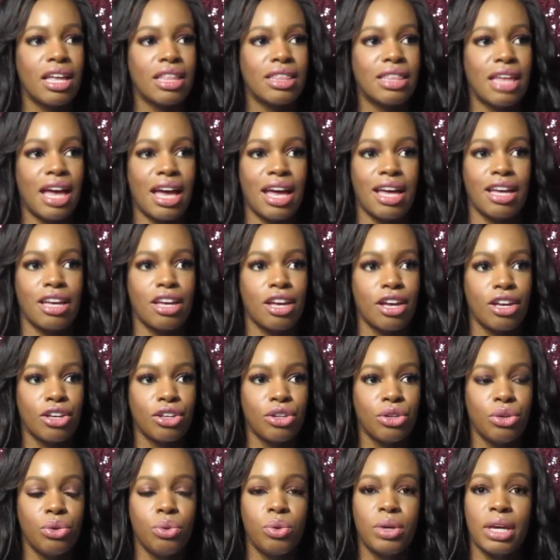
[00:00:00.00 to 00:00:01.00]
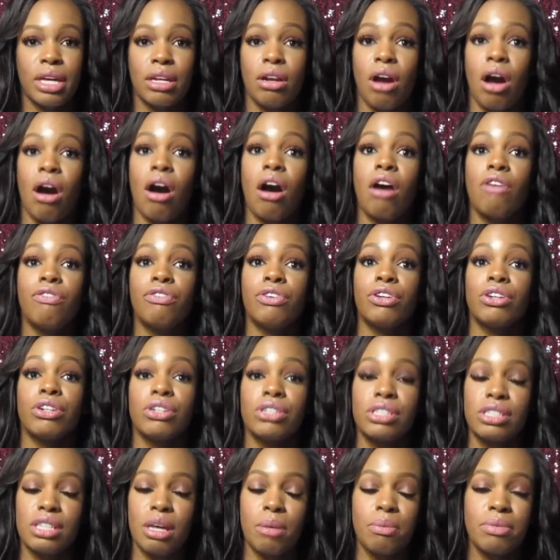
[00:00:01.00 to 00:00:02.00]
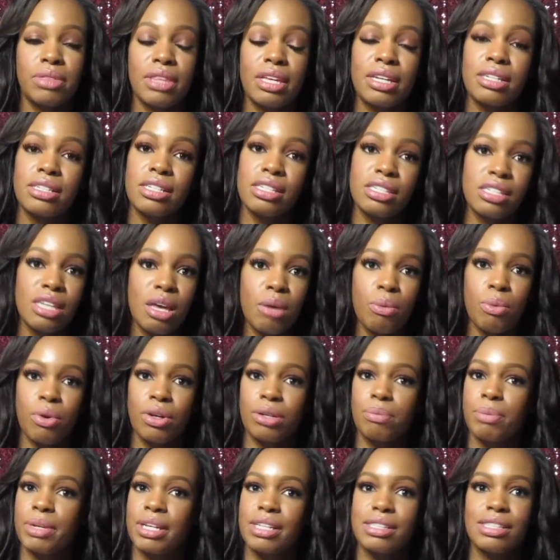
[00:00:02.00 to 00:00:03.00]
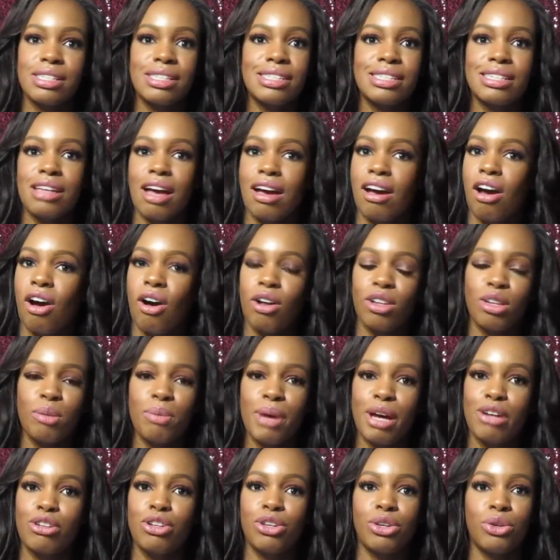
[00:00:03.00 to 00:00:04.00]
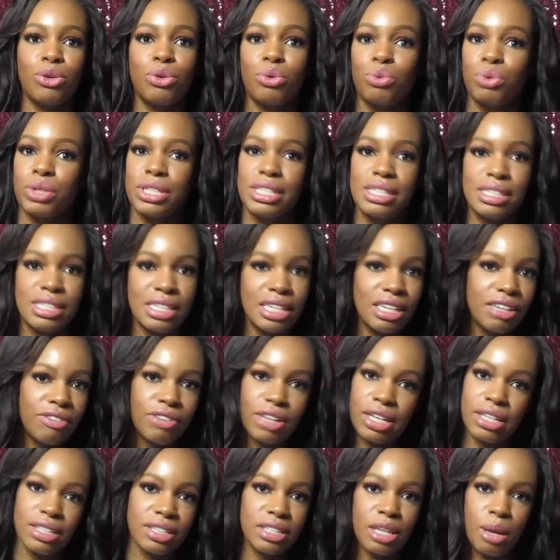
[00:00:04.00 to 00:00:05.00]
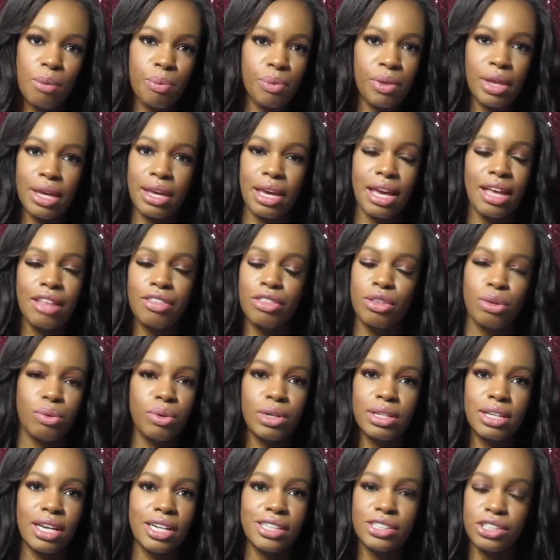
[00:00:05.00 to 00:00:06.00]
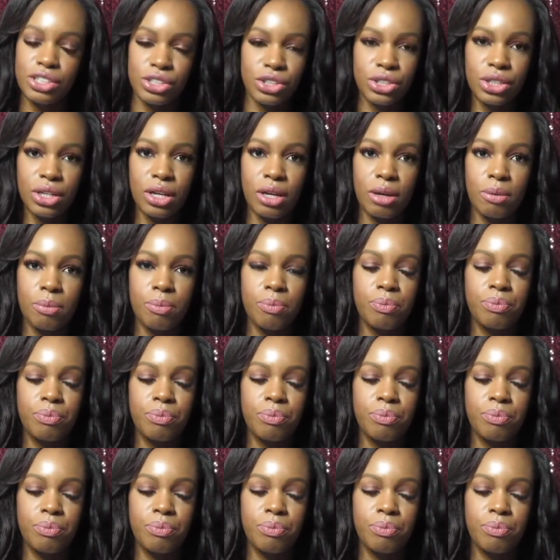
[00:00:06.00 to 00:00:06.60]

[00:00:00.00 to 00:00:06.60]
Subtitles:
that you can offer something to someone because it's not all about you receiving something in the relationship.